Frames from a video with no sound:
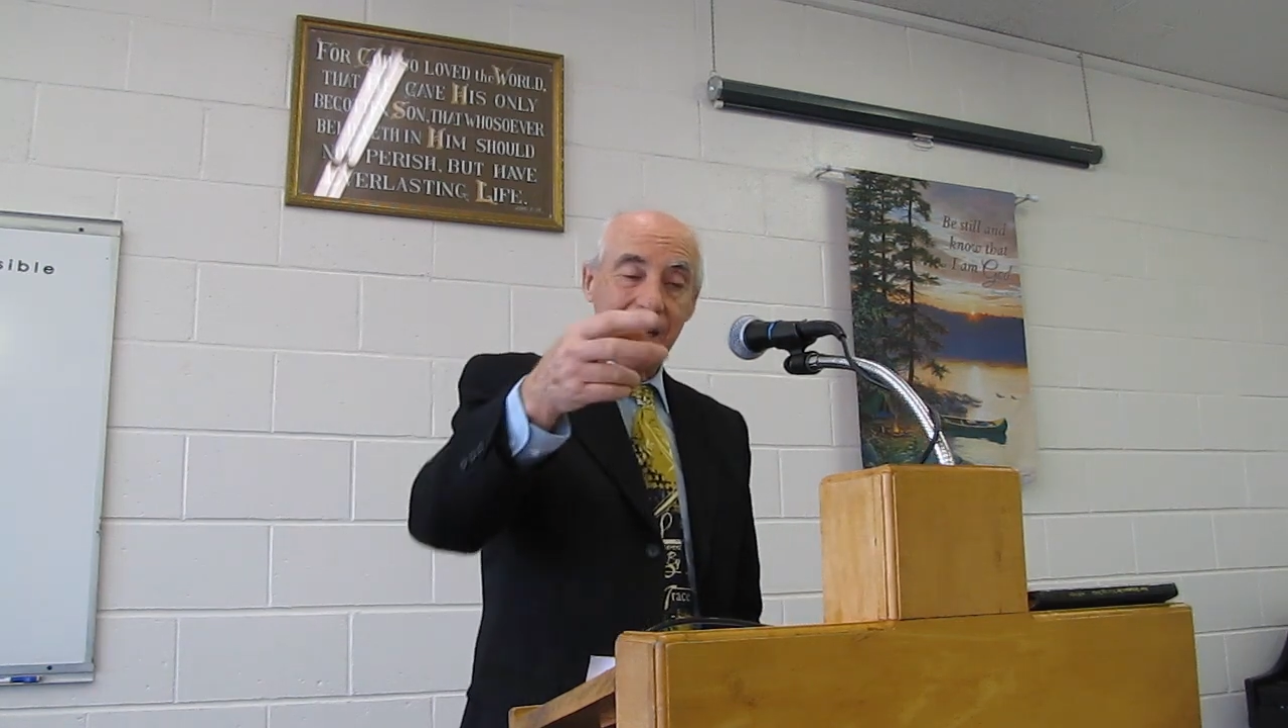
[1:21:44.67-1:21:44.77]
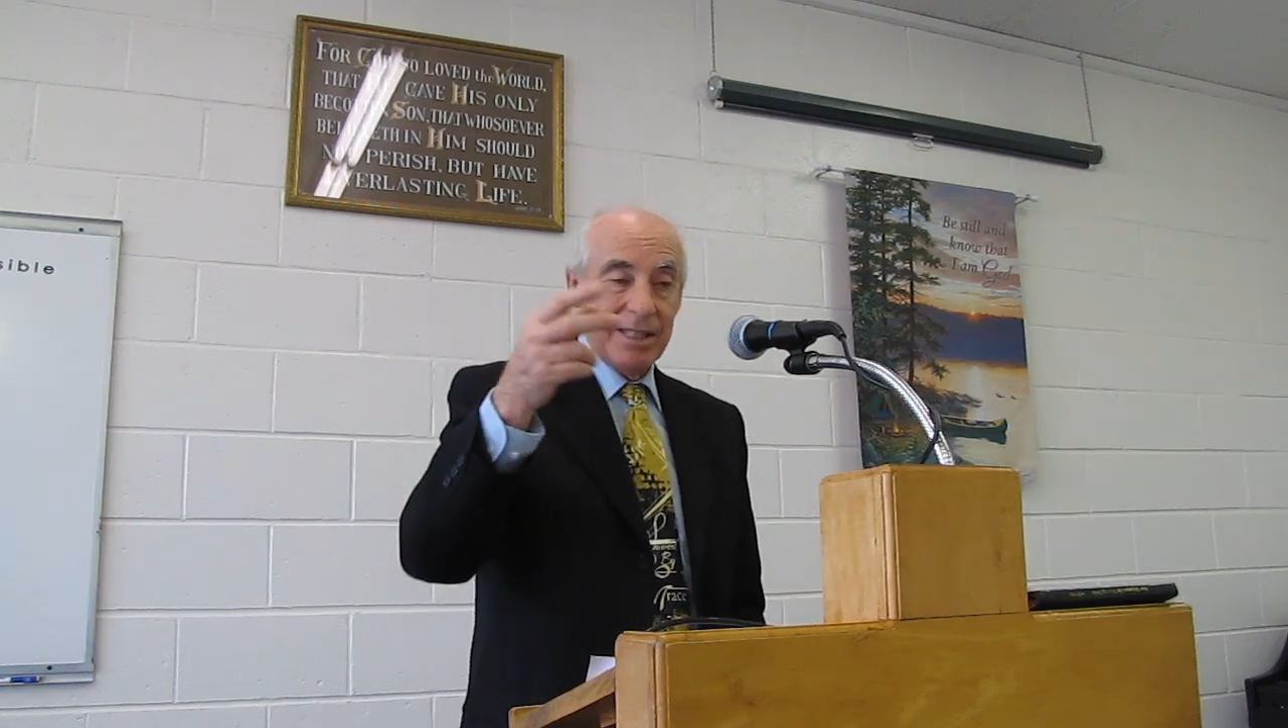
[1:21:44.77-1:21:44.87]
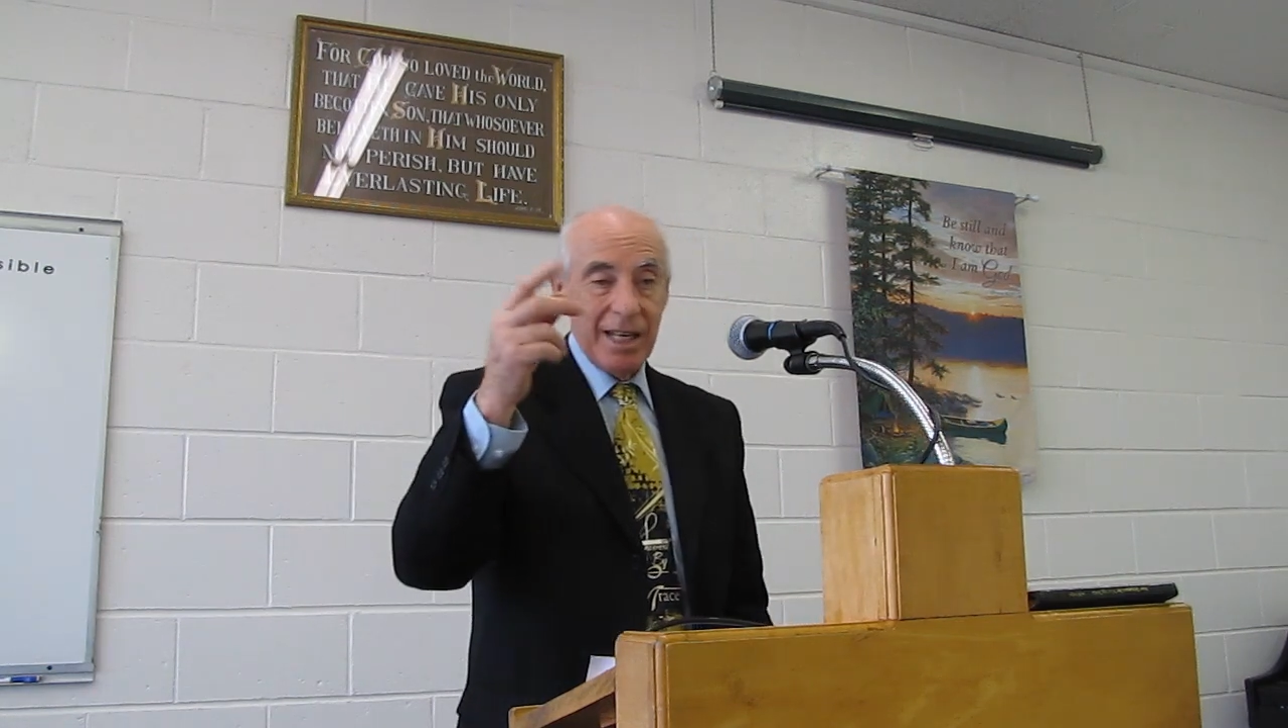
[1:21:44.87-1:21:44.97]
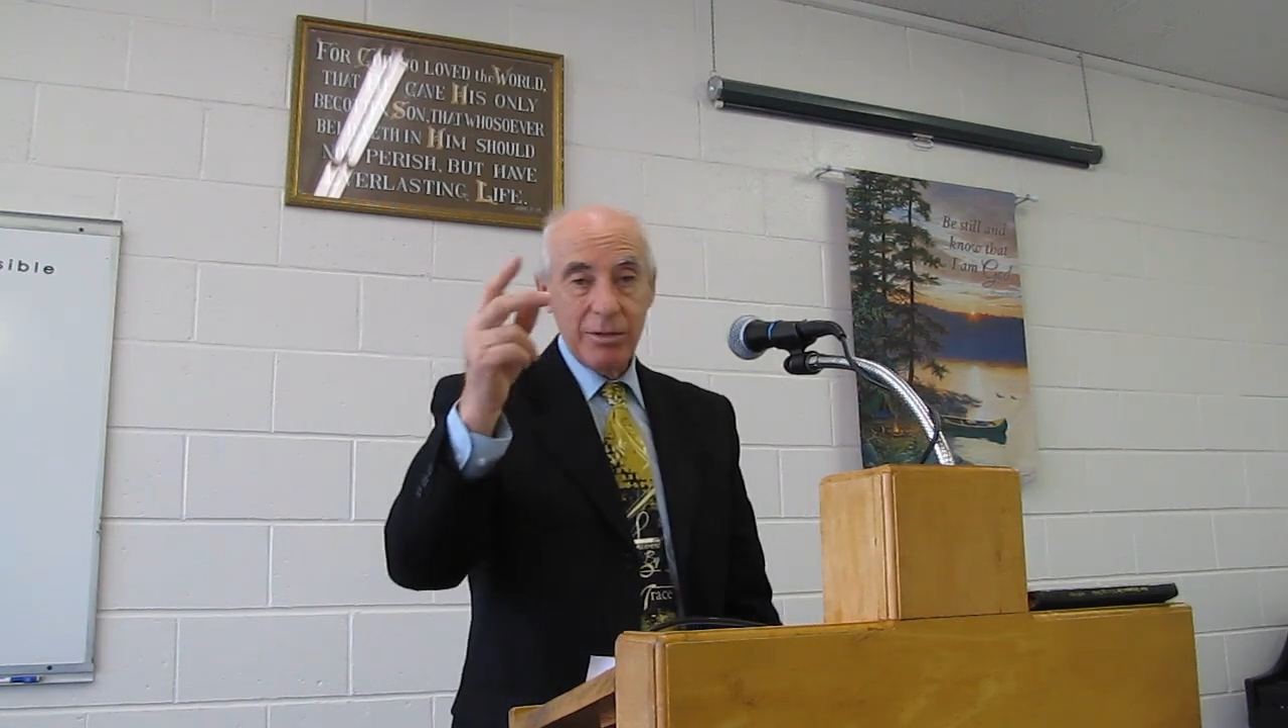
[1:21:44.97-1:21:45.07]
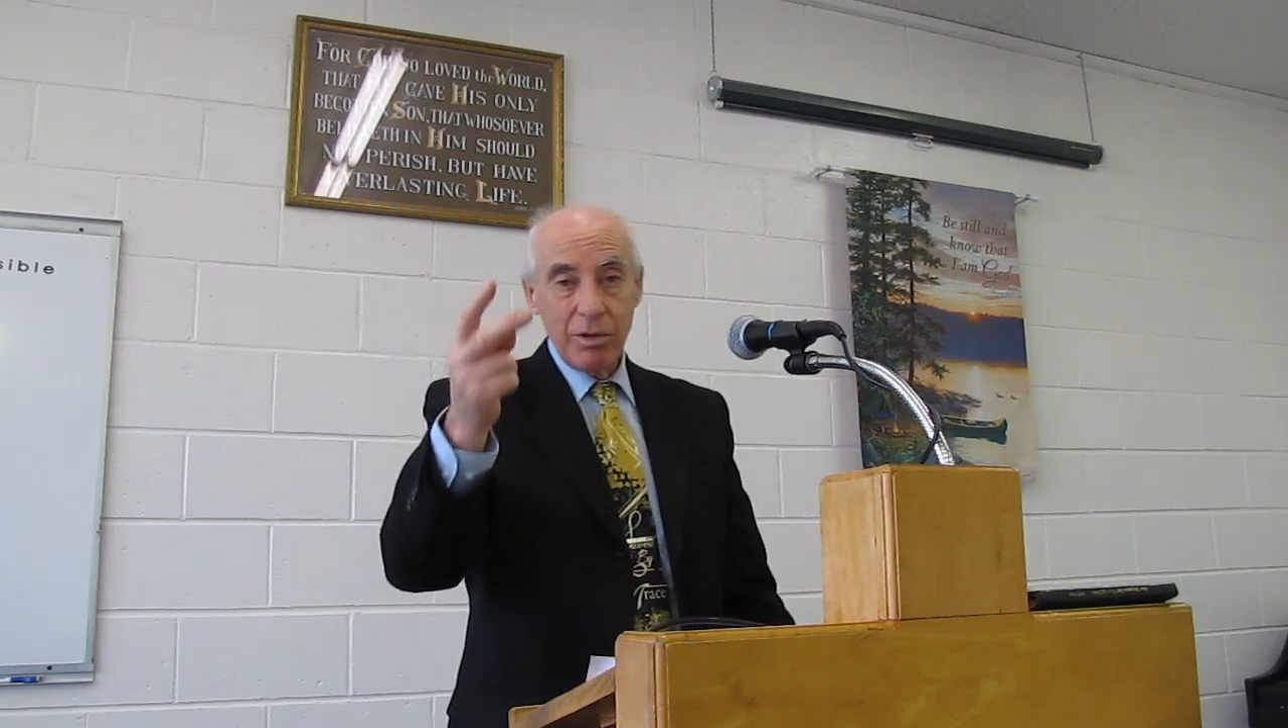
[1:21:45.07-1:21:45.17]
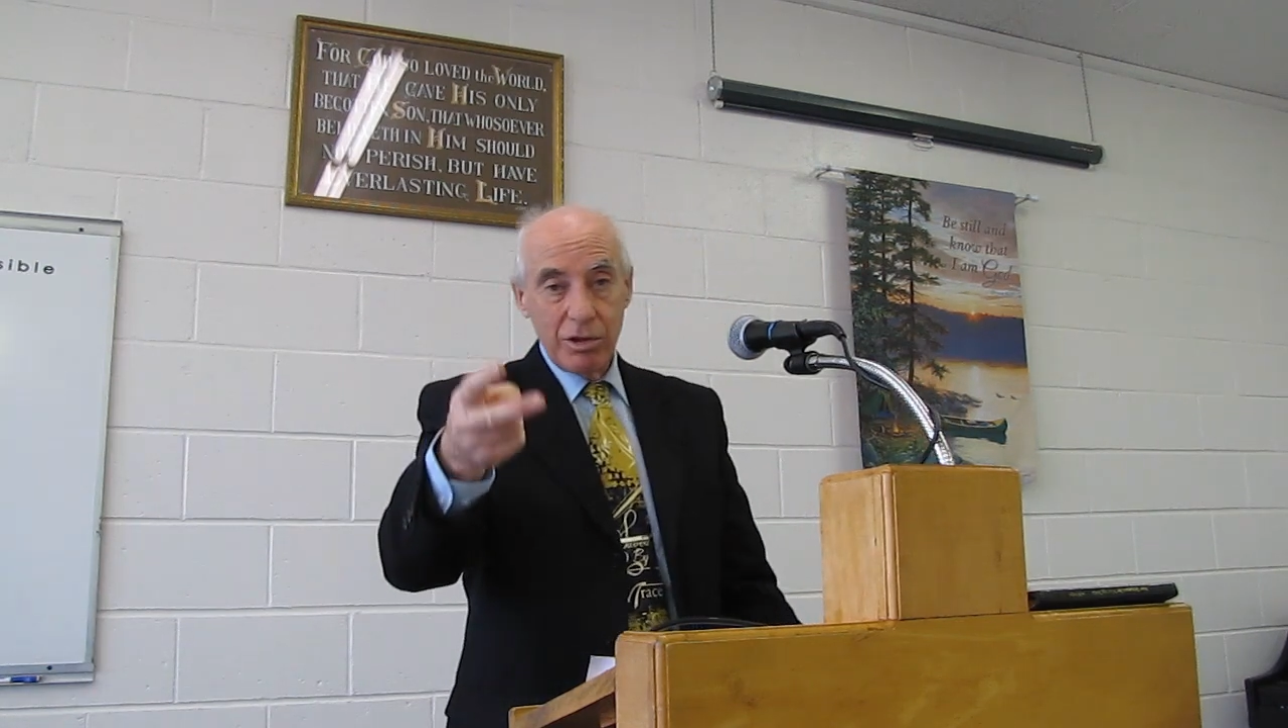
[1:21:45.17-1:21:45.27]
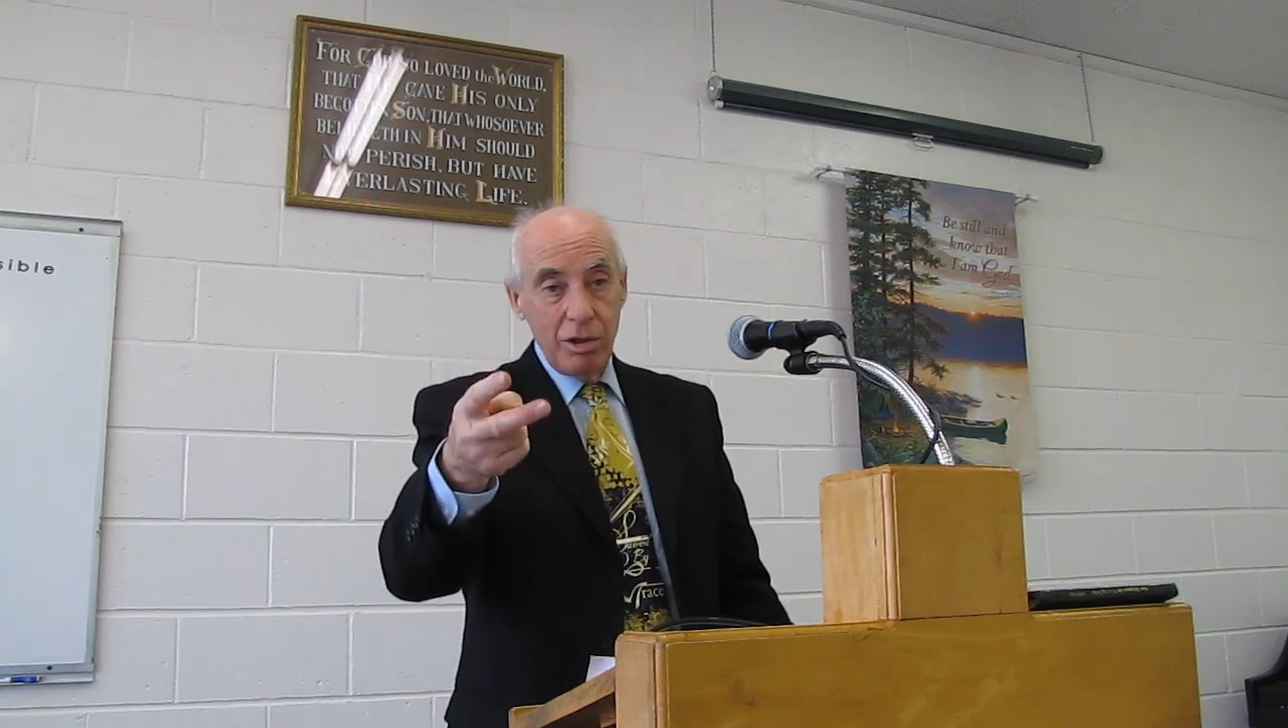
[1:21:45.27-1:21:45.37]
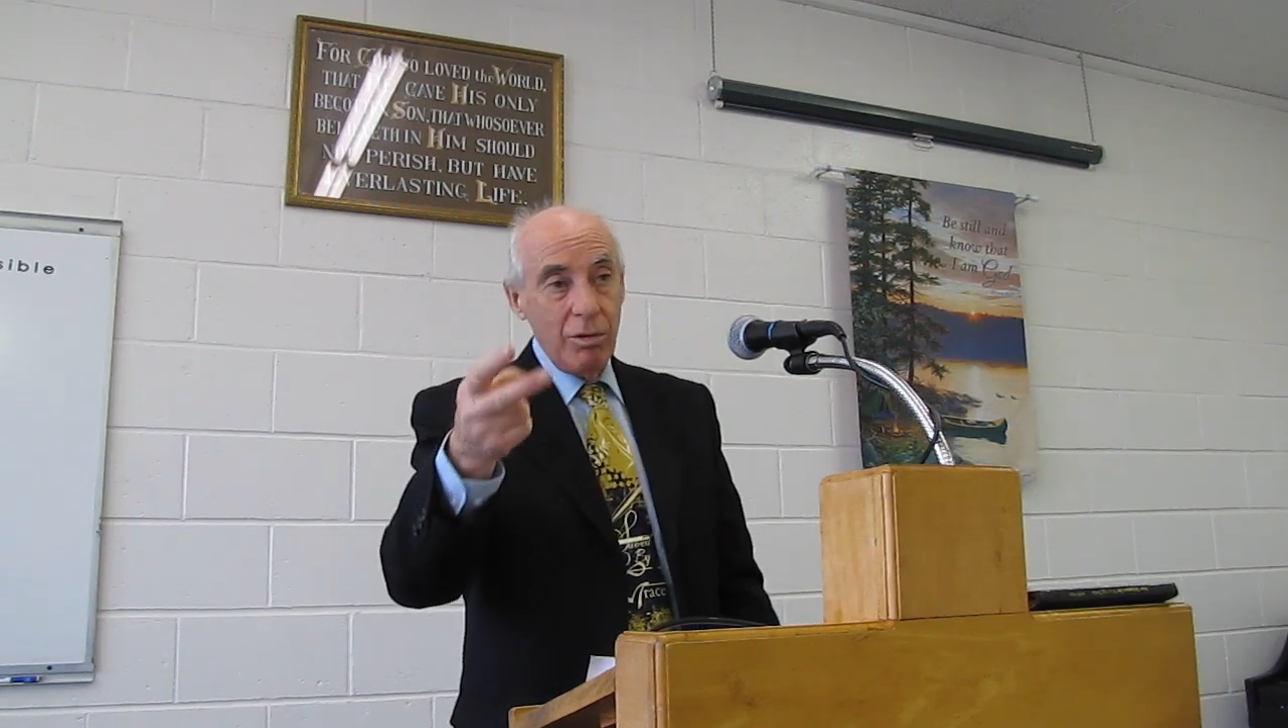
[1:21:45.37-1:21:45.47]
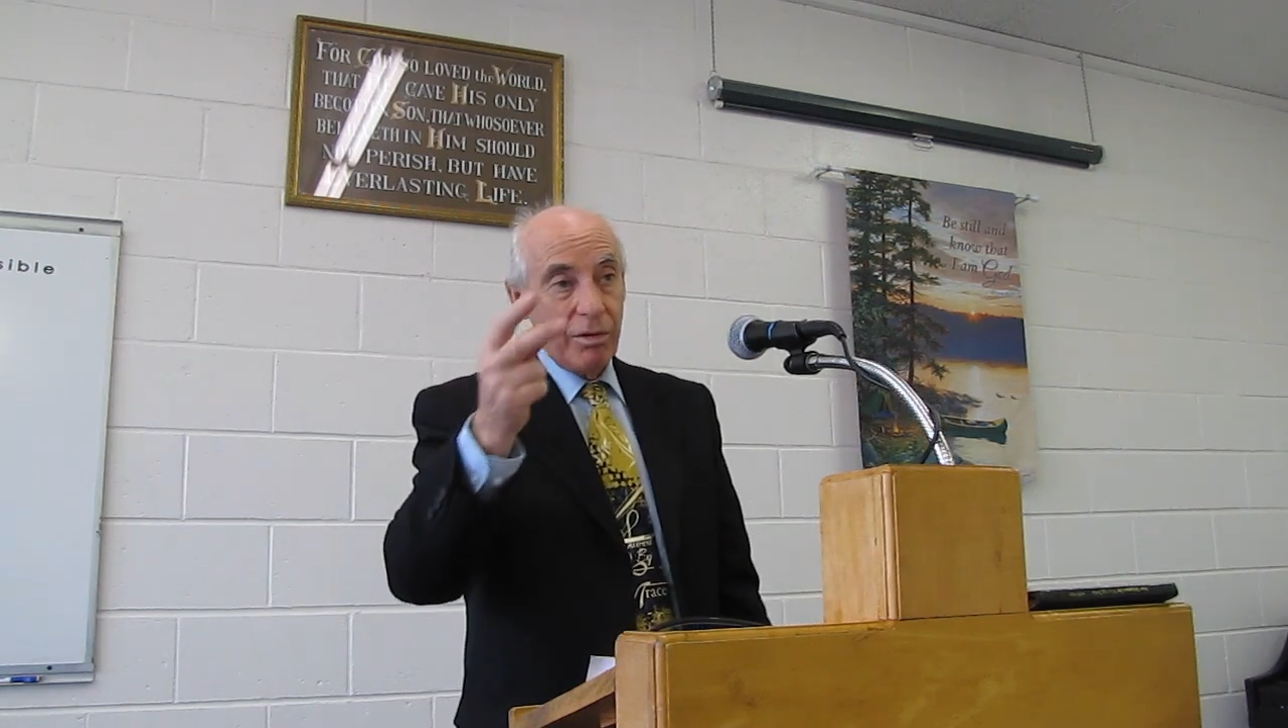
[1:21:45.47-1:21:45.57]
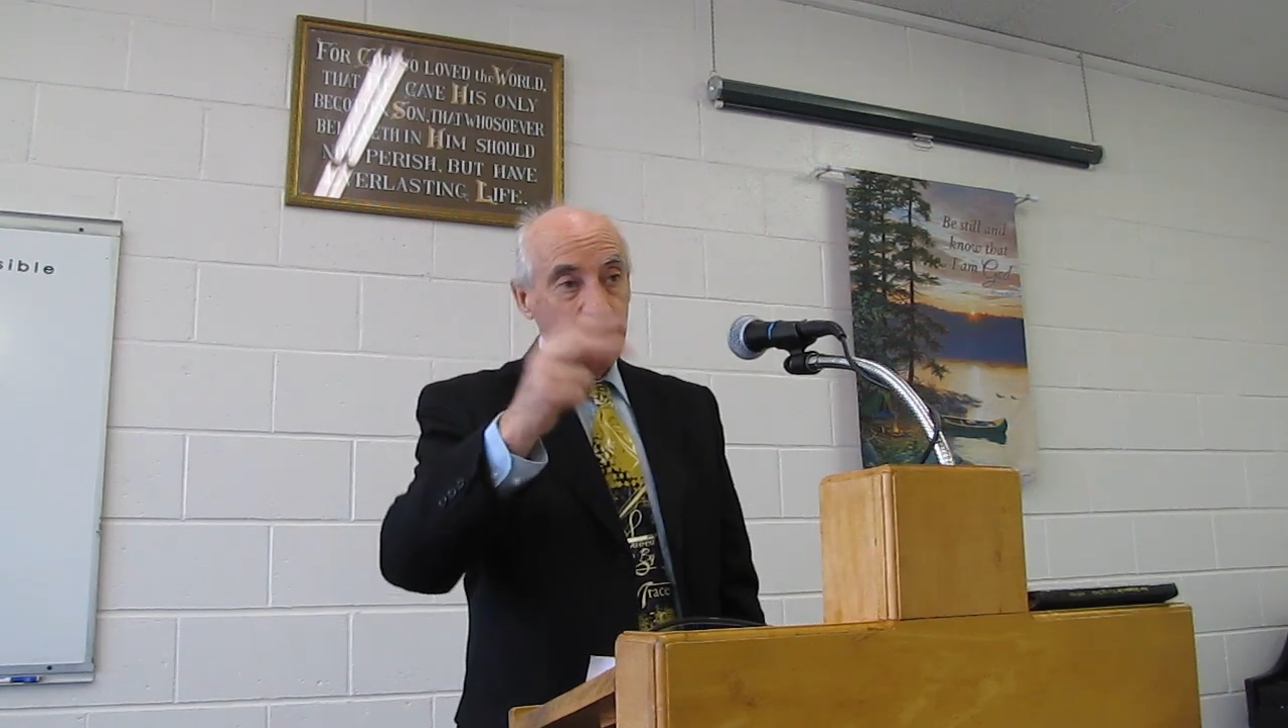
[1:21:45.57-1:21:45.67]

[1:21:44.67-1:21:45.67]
He says, Where two or